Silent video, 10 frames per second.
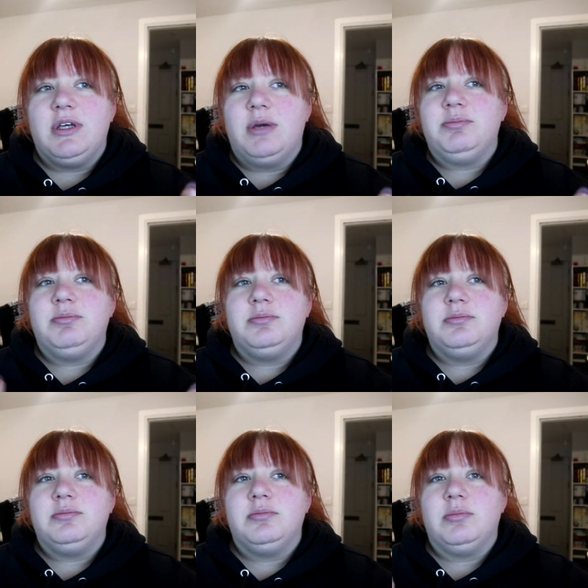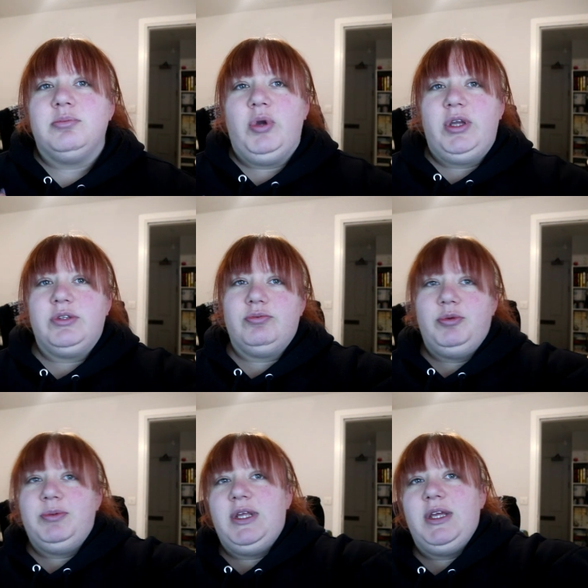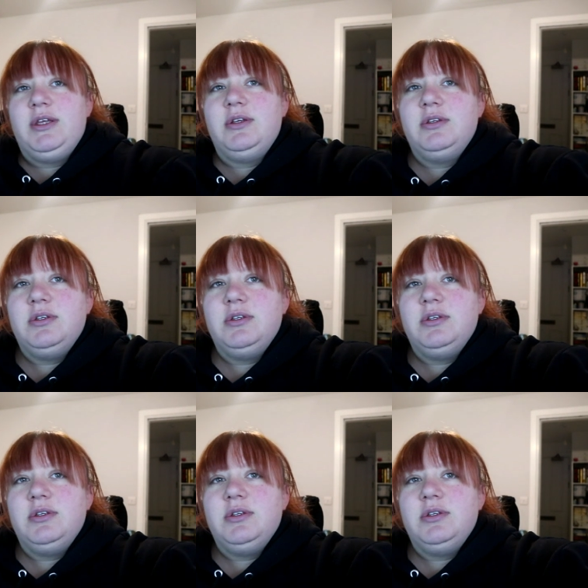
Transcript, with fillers: Um. I'm going to ruminate.